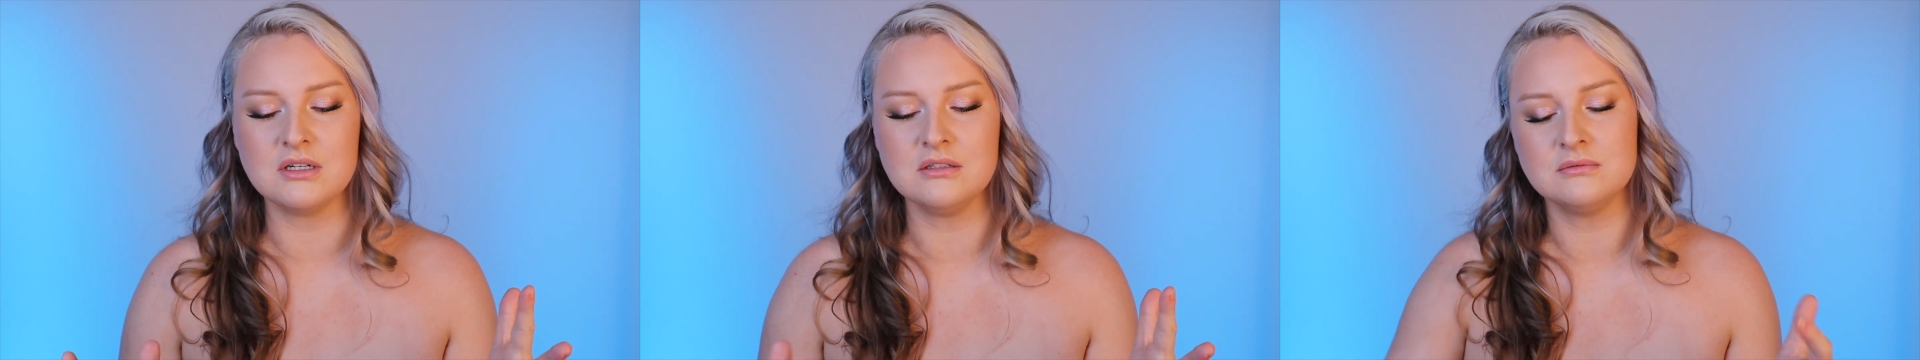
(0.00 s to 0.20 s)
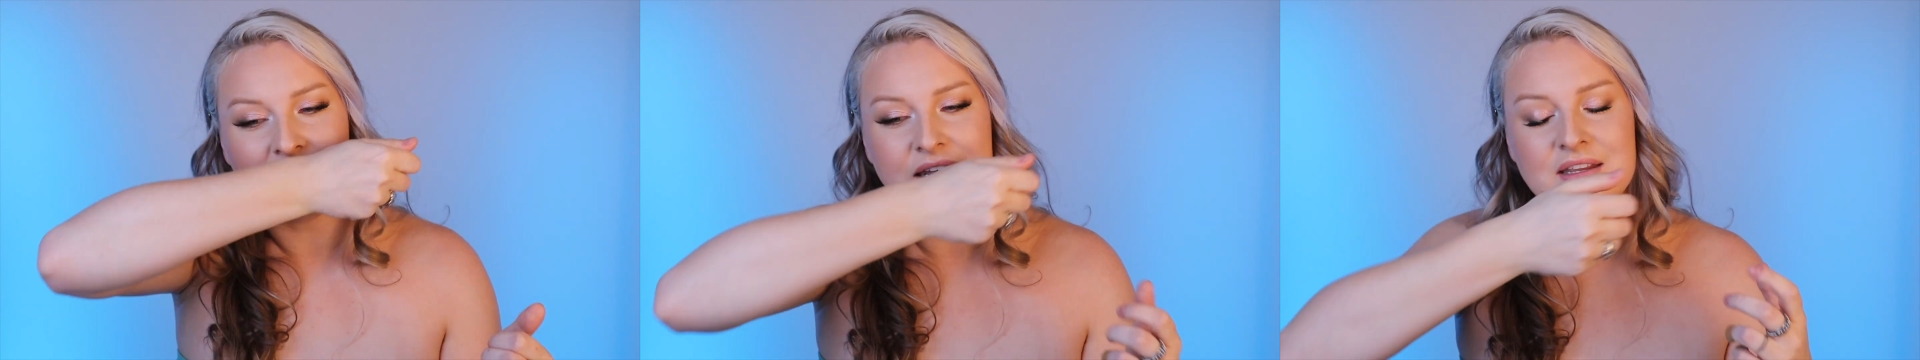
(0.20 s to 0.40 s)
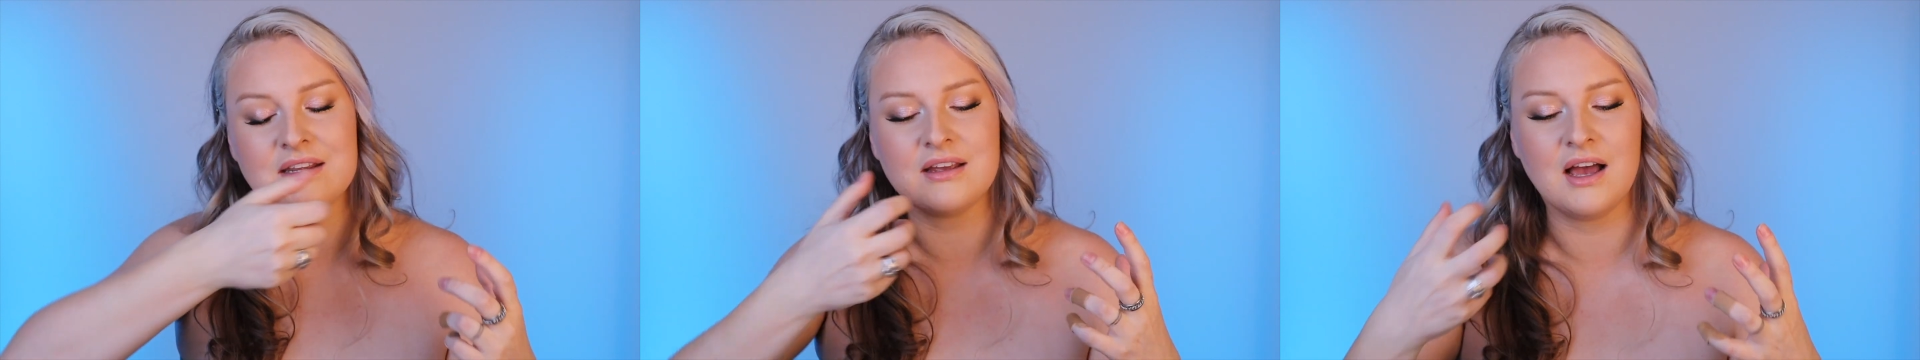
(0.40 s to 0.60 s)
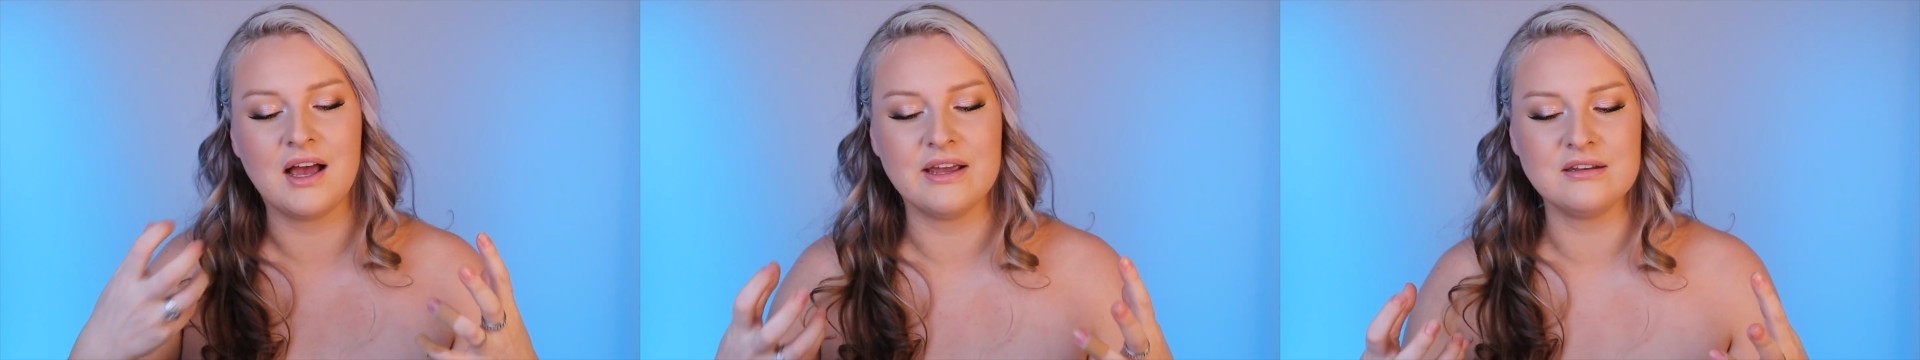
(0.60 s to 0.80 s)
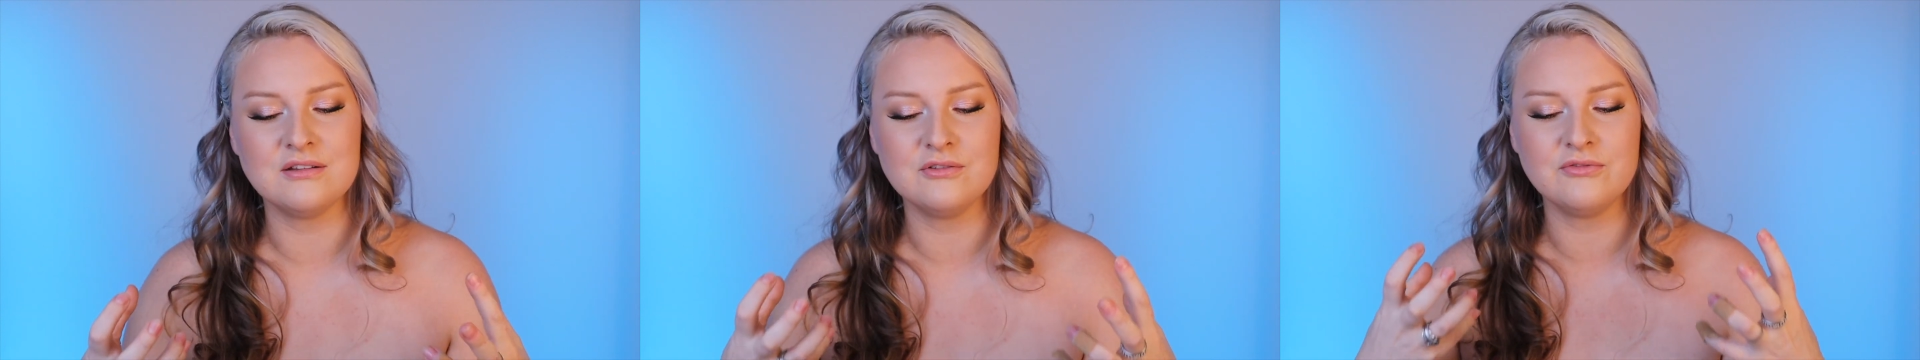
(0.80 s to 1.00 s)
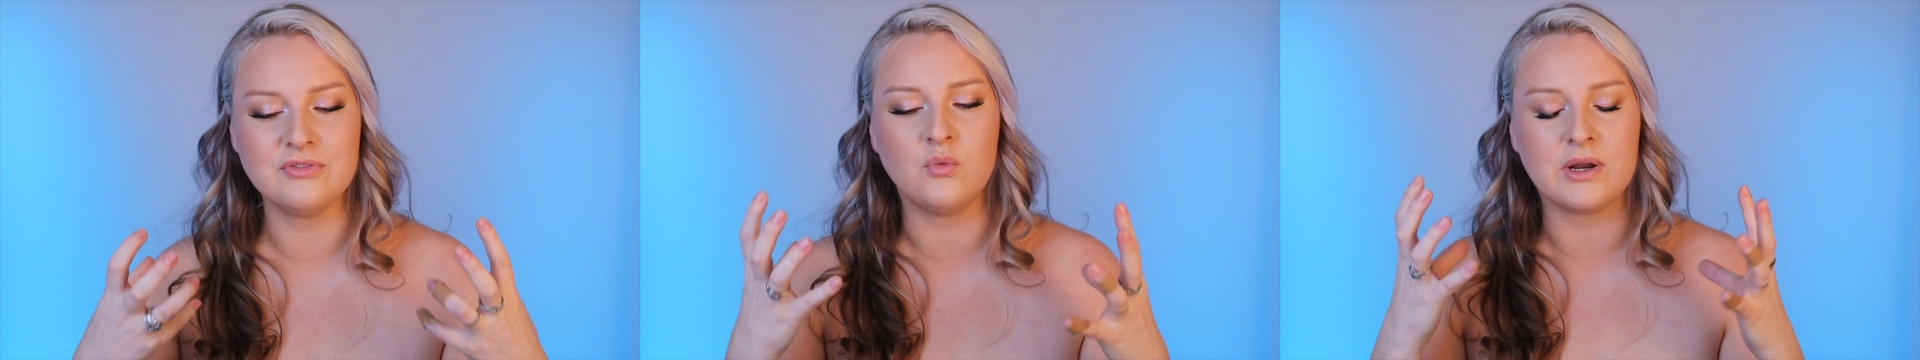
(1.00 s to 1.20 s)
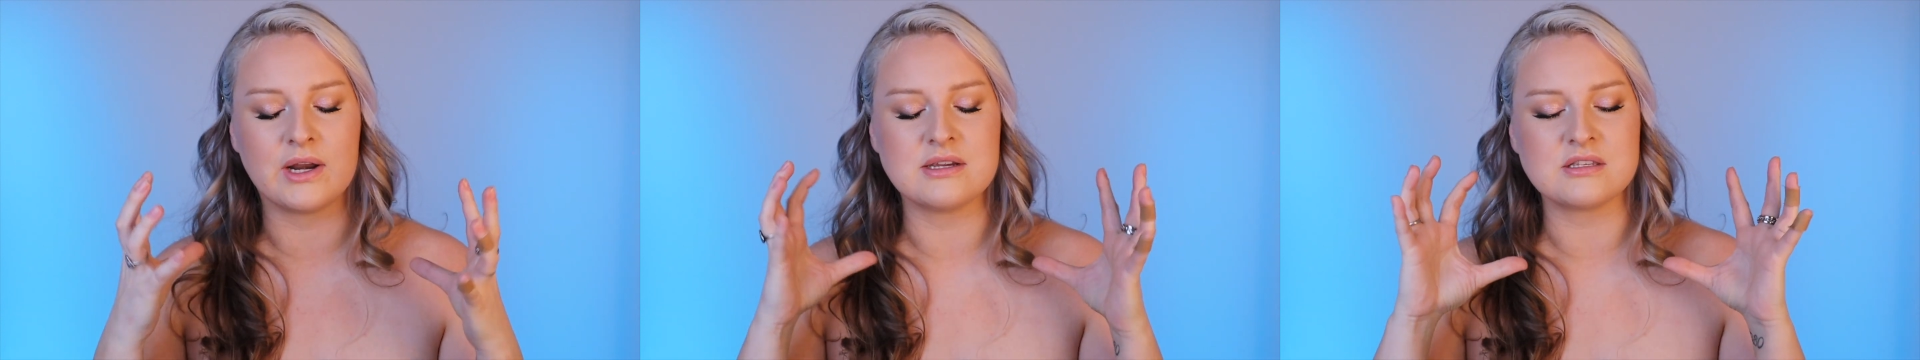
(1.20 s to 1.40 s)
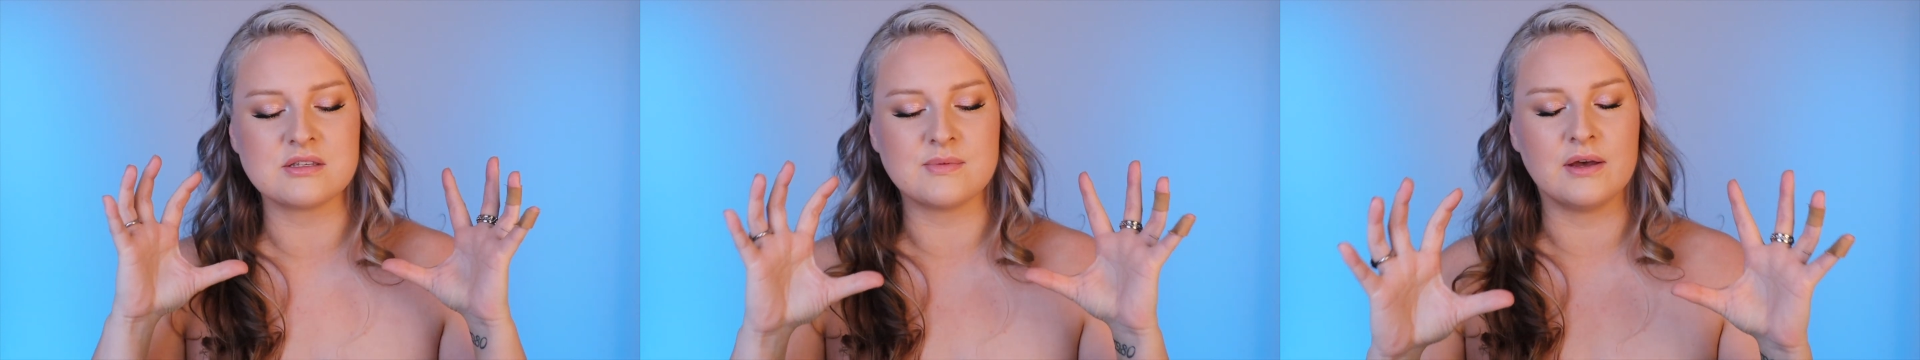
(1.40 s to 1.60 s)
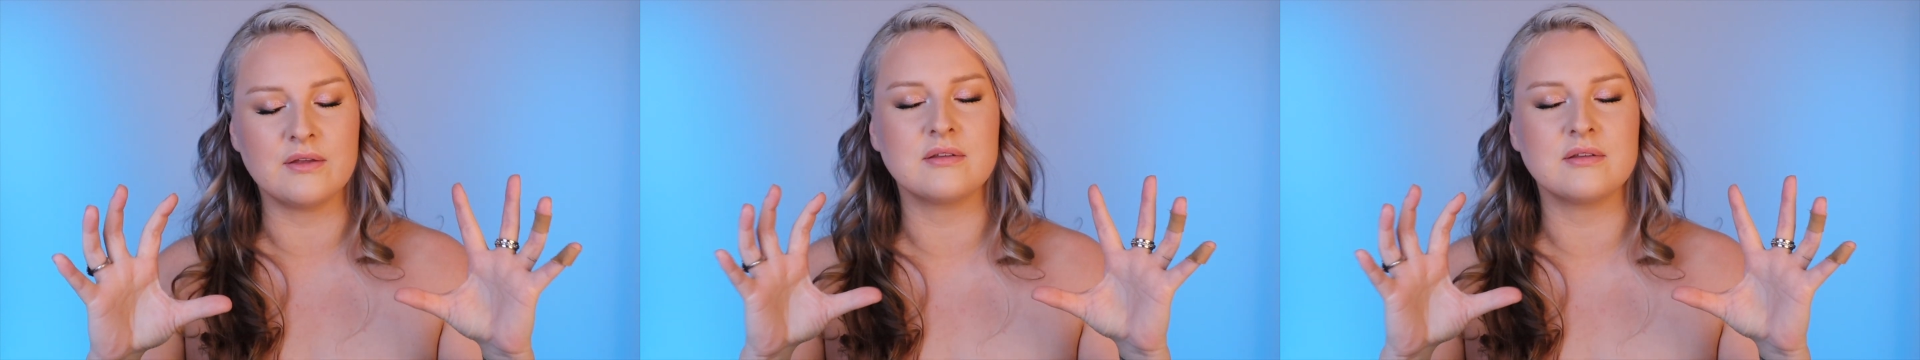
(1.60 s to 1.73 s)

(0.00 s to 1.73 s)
And it kind of, when I smell